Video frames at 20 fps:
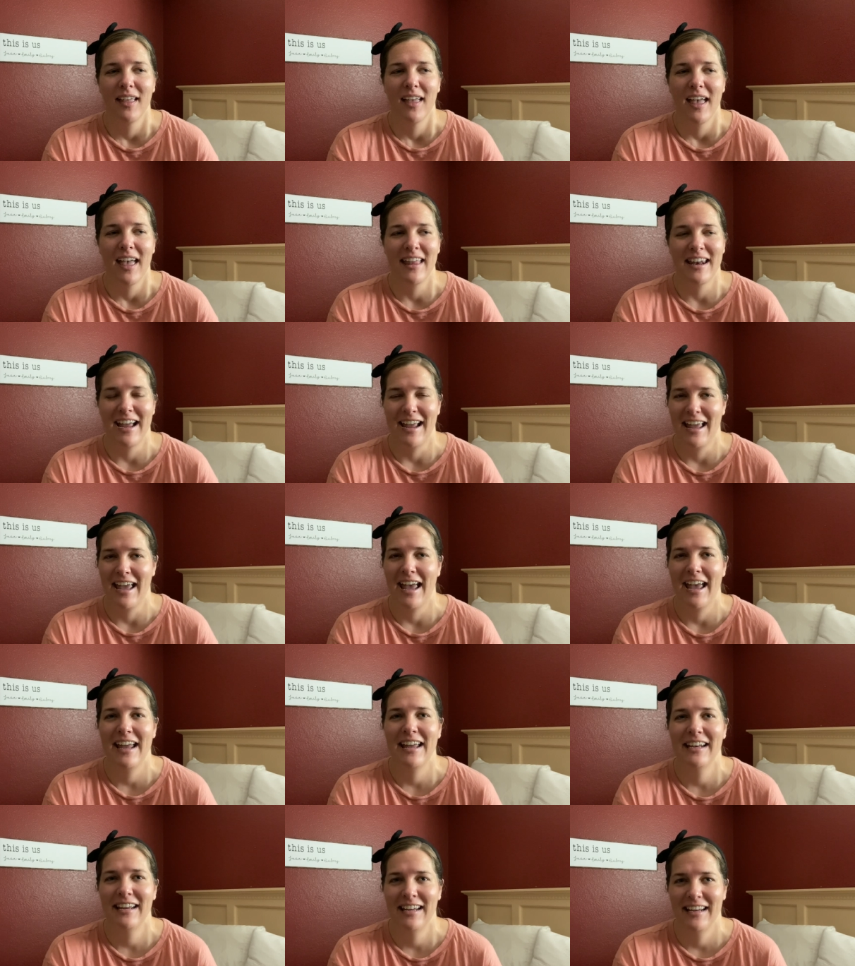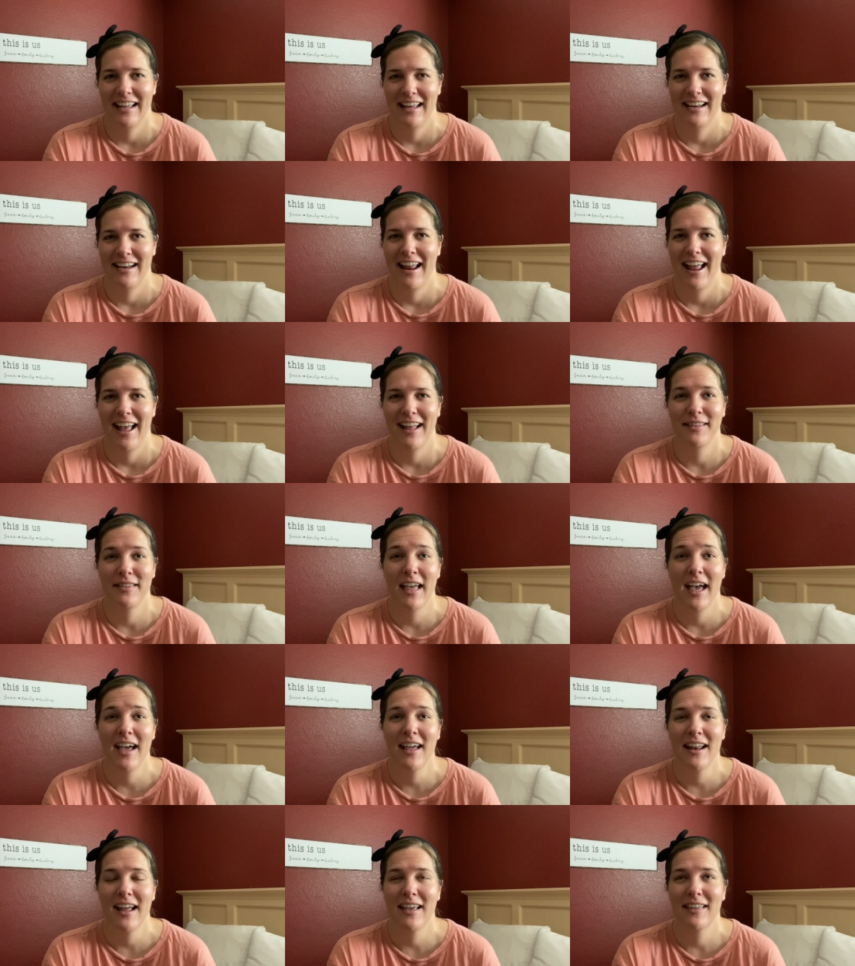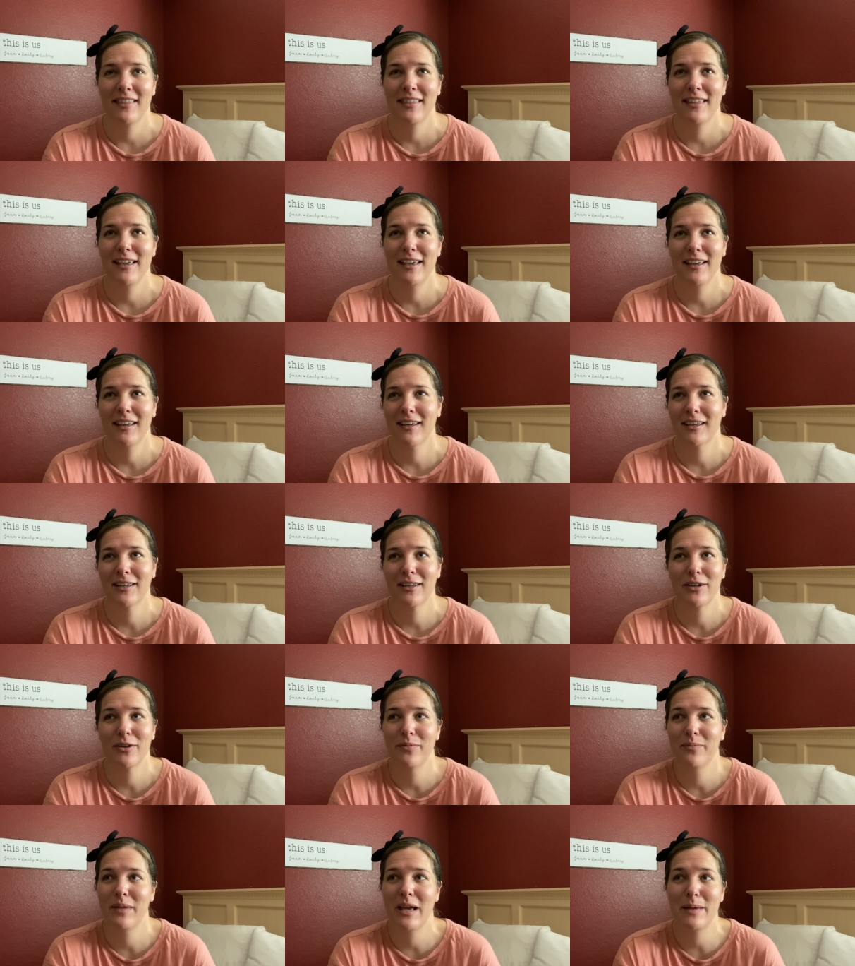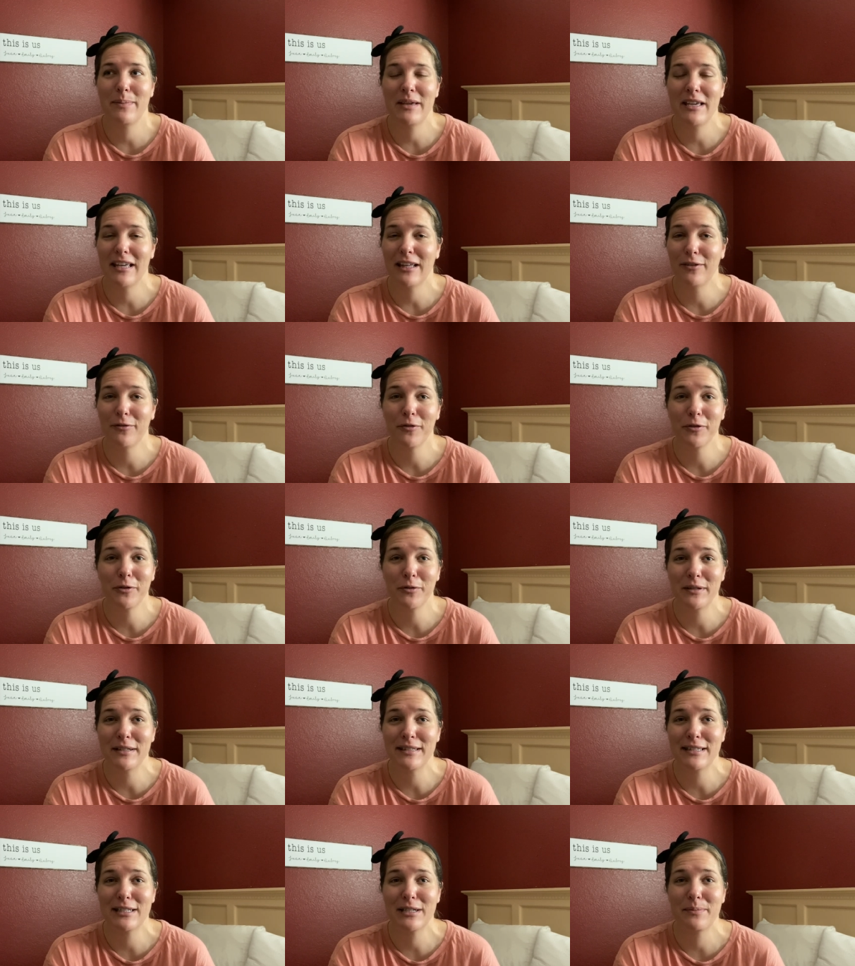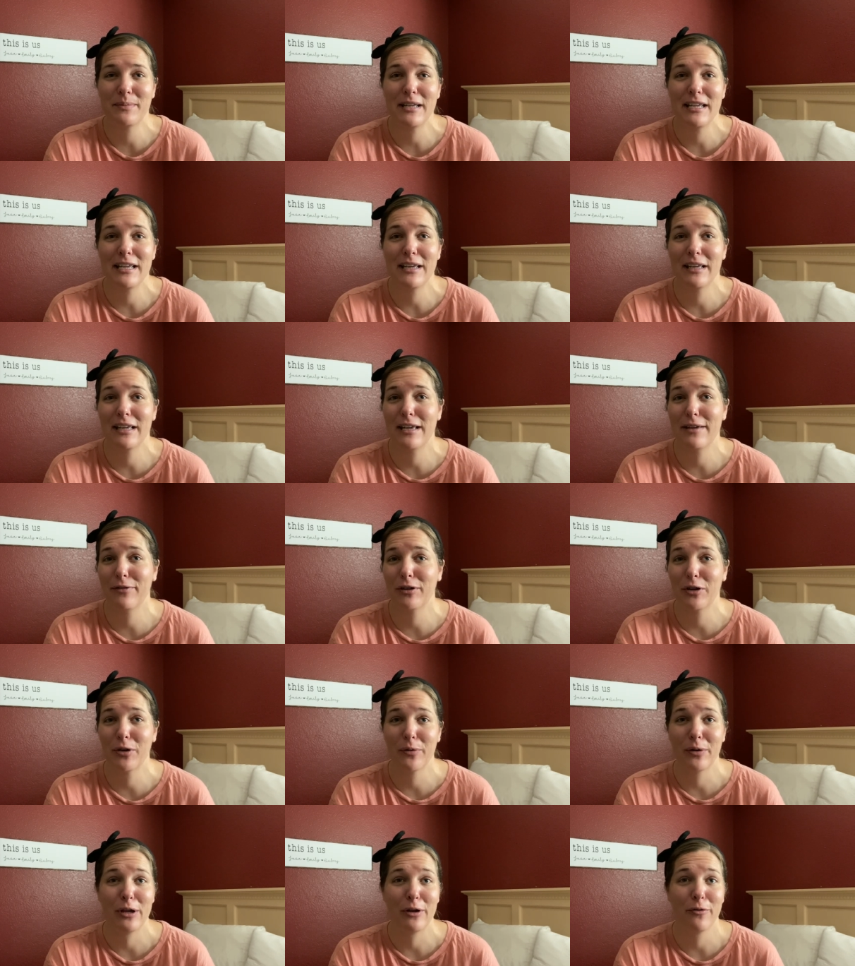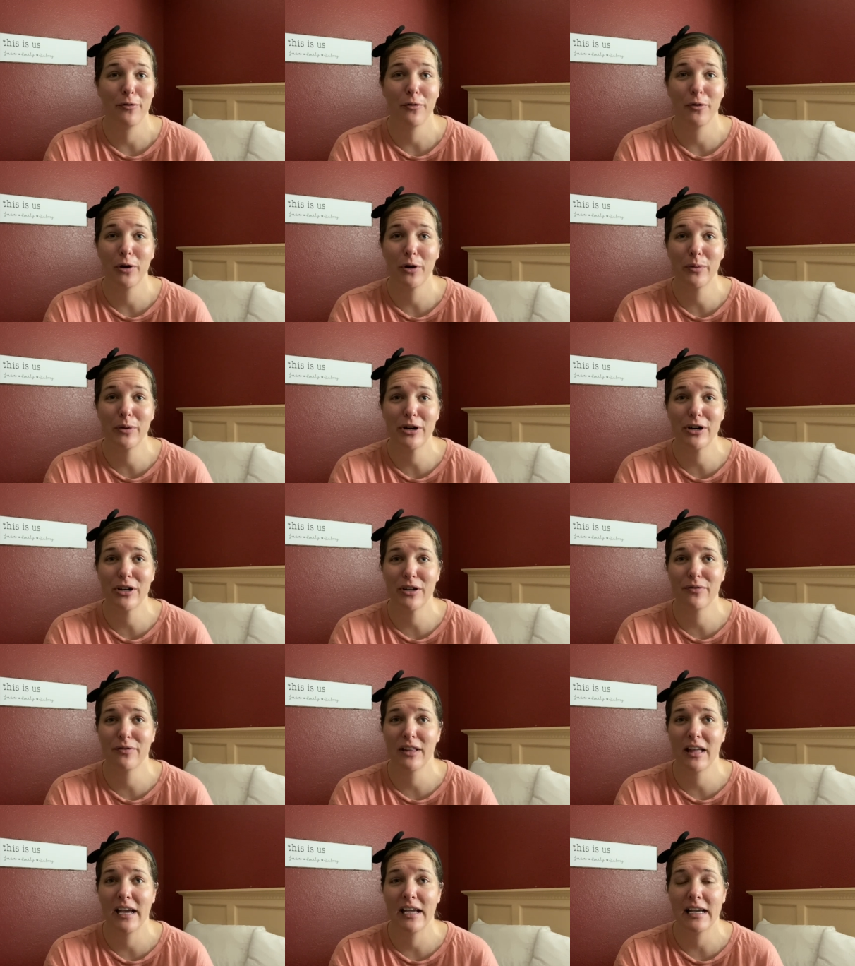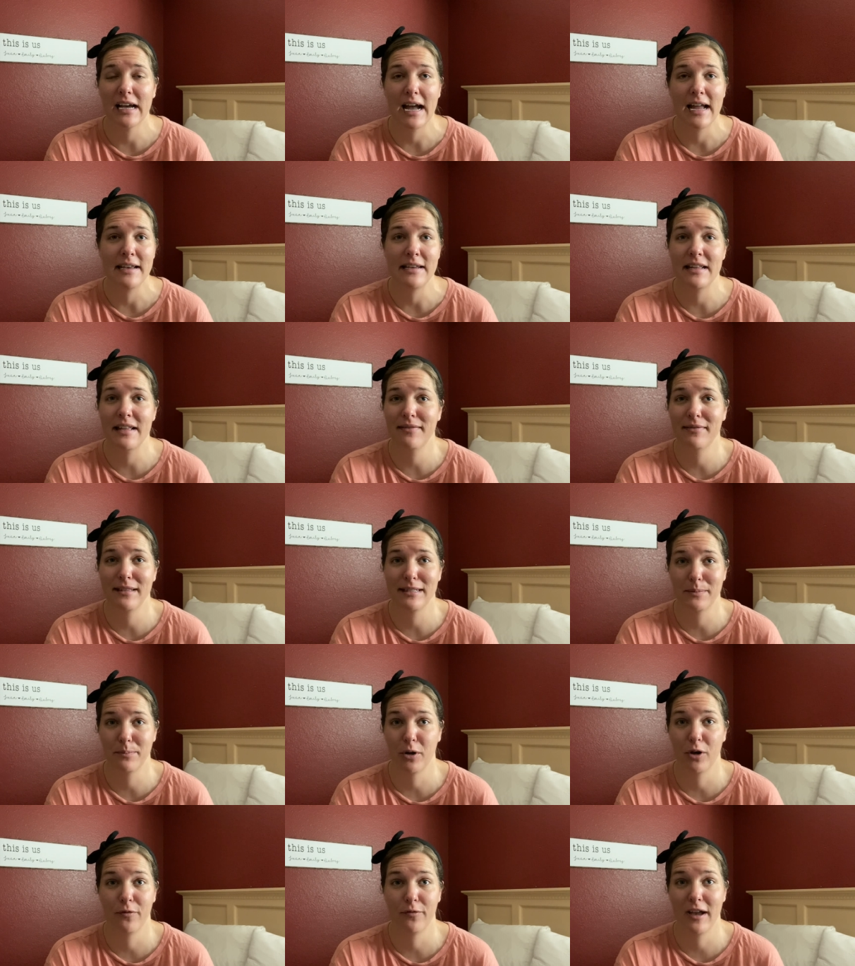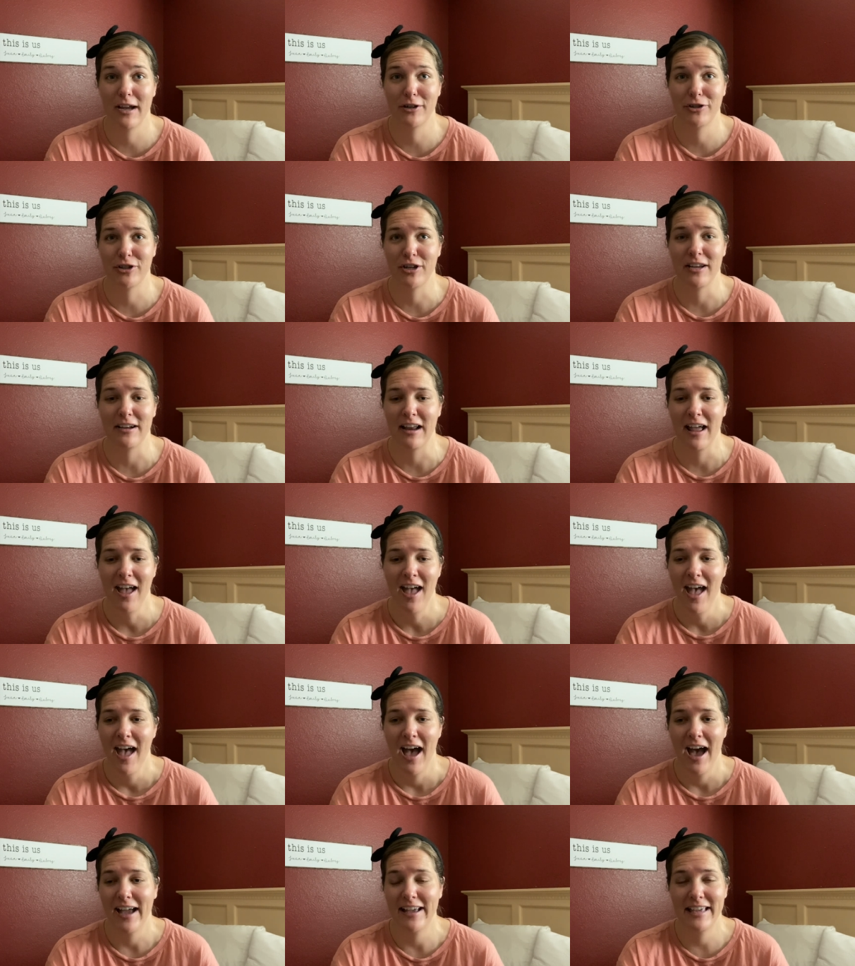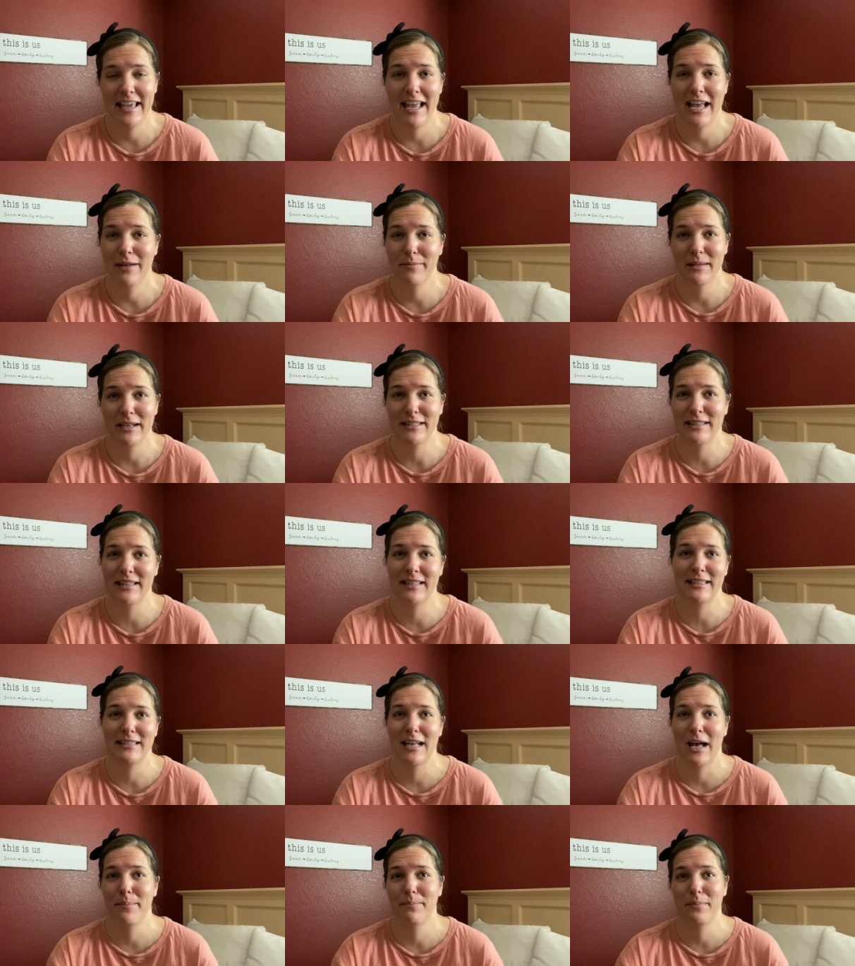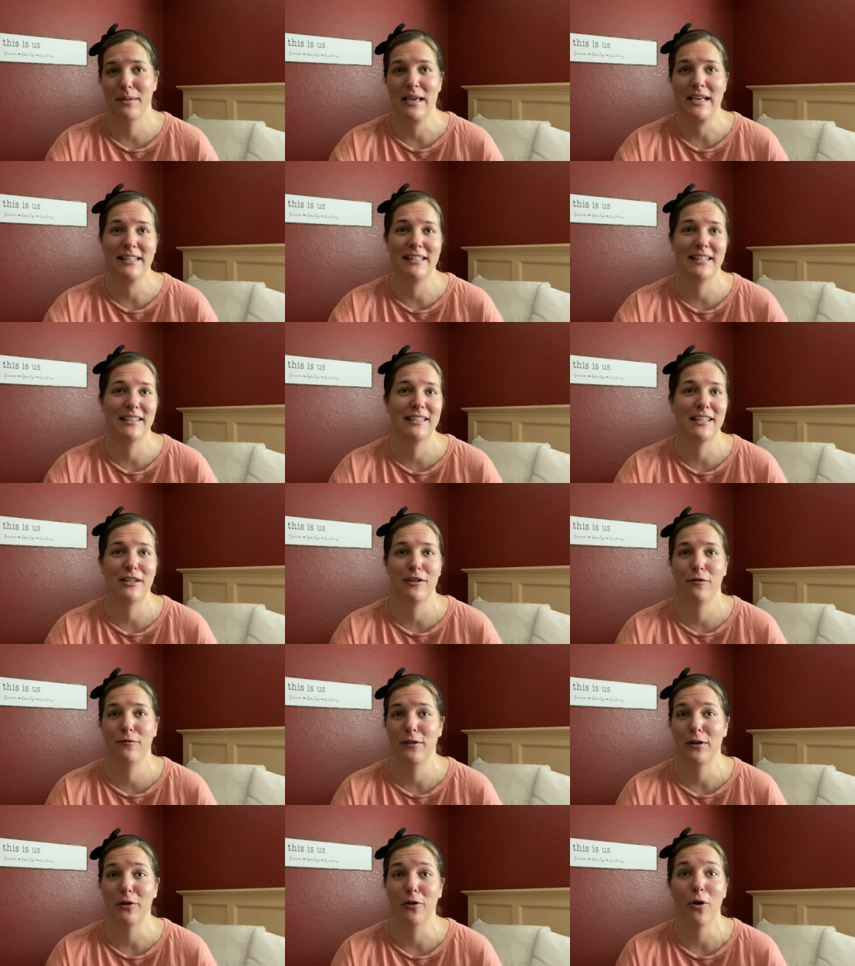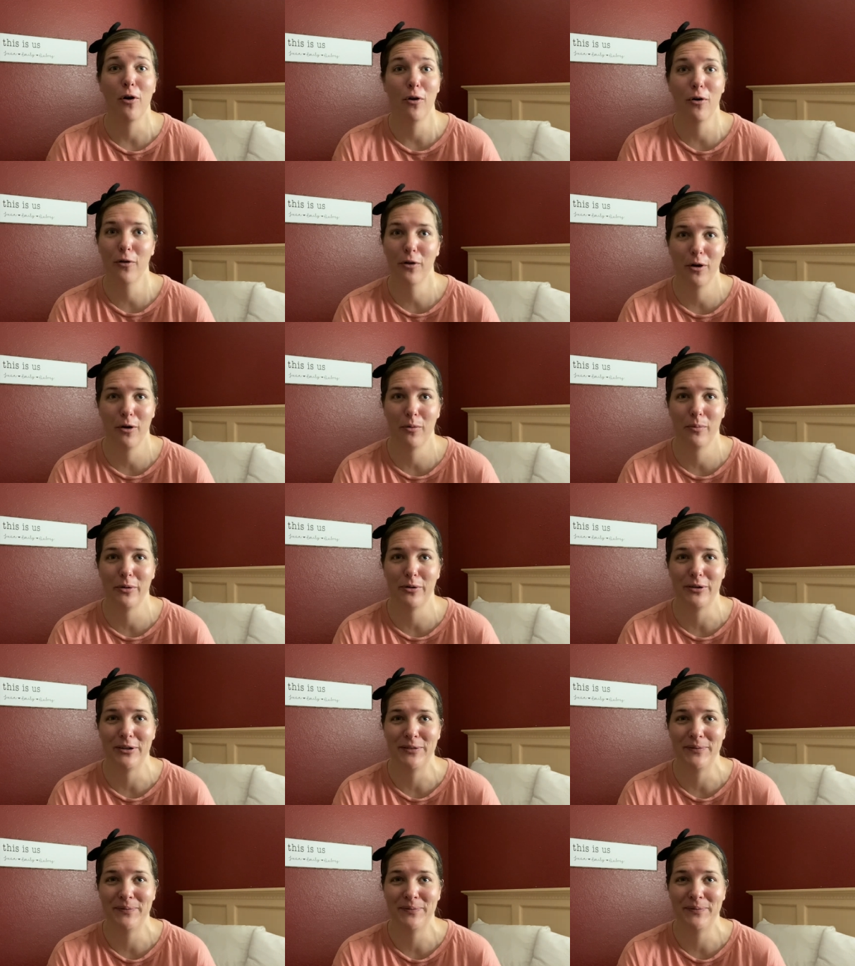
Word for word: And I hated it. And that, I think, maybe influenced me even going forward of like, I need this perfection. I can't mess this up because it's gonna feel horrible.